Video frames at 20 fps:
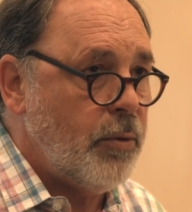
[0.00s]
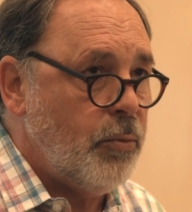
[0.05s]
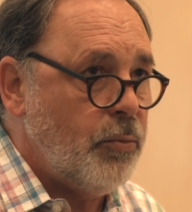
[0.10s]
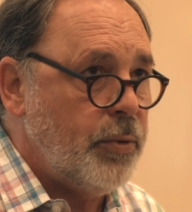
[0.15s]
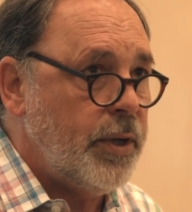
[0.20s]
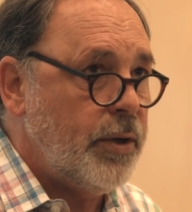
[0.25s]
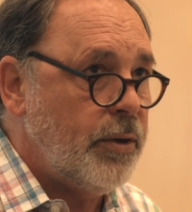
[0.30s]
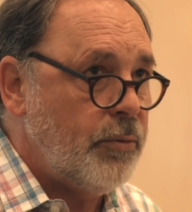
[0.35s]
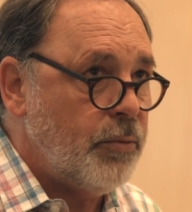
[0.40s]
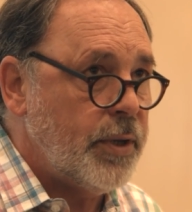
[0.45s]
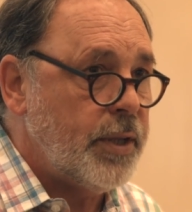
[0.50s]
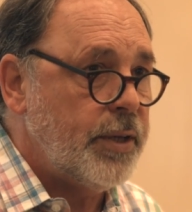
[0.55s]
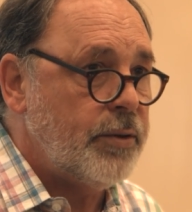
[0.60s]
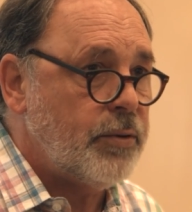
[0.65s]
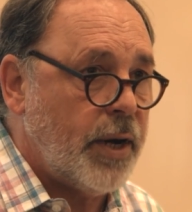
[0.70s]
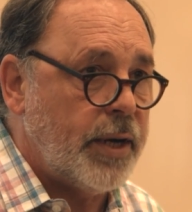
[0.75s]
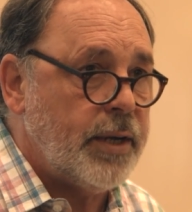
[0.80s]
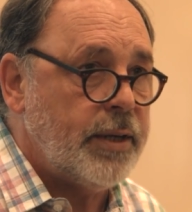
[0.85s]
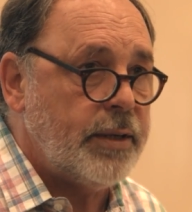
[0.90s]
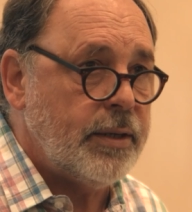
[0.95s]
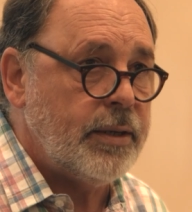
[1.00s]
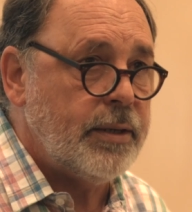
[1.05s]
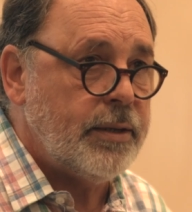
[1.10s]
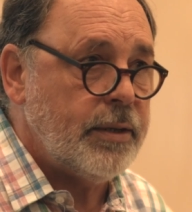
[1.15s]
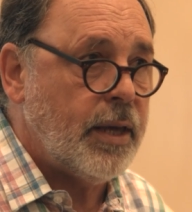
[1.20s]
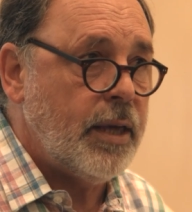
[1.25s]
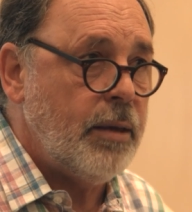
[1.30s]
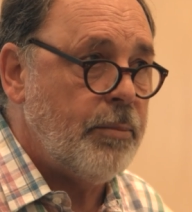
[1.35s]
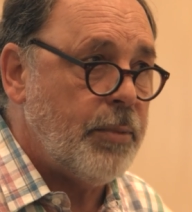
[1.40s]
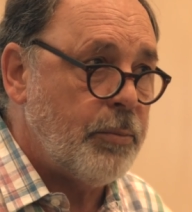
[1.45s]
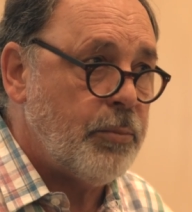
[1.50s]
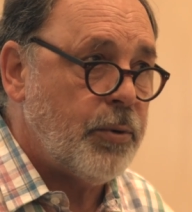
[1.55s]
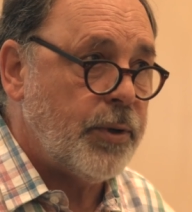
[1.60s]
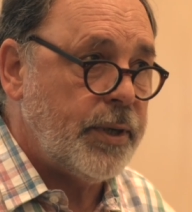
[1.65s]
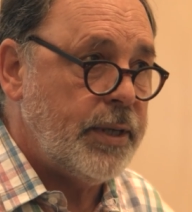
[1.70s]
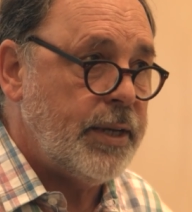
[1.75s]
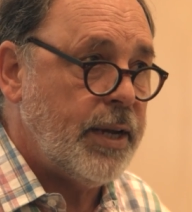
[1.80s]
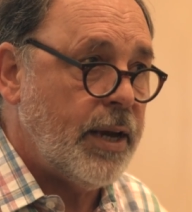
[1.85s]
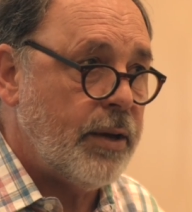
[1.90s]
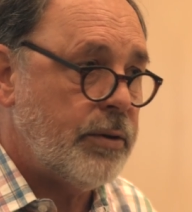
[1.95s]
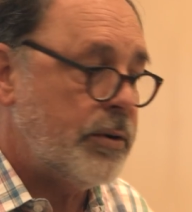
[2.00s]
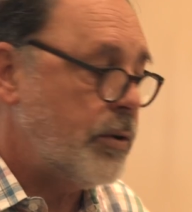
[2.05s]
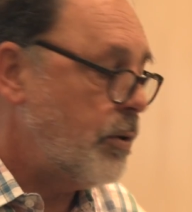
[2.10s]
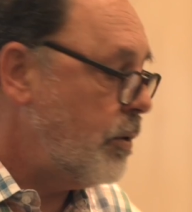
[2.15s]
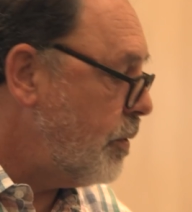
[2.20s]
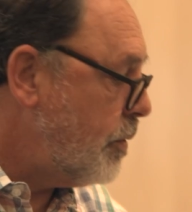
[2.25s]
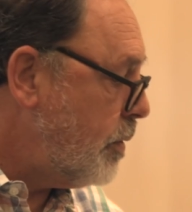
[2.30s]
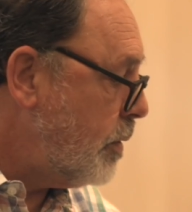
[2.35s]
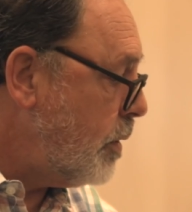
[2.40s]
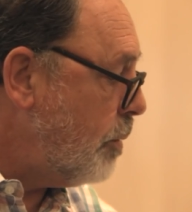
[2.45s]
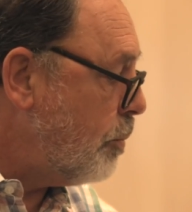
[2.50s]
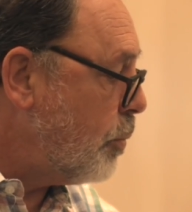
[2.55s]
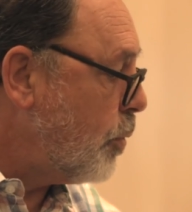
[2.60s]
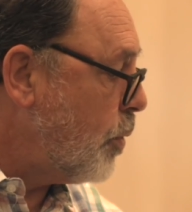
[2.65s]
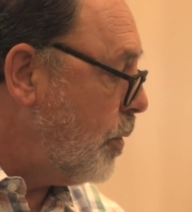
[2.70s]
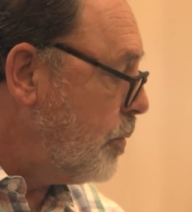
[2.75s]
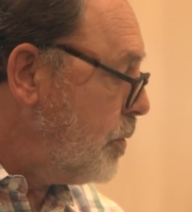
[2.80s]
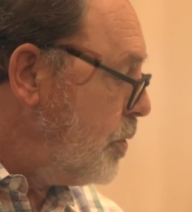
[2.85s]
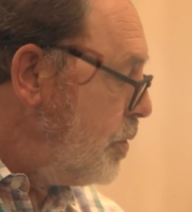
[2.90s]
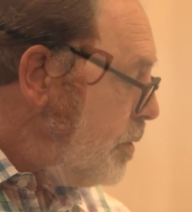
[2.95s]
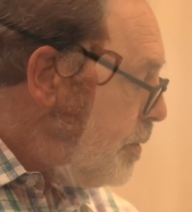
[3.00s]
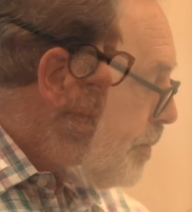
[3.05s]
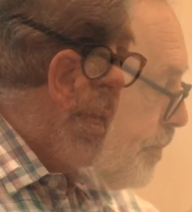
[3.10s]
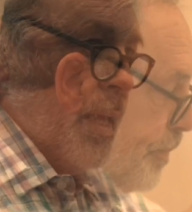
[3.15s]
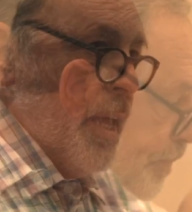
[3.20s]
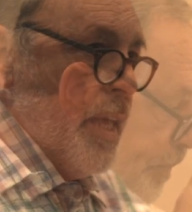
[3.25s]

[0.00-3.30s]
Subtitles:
We really try to keep a pretty down-to-earth approach.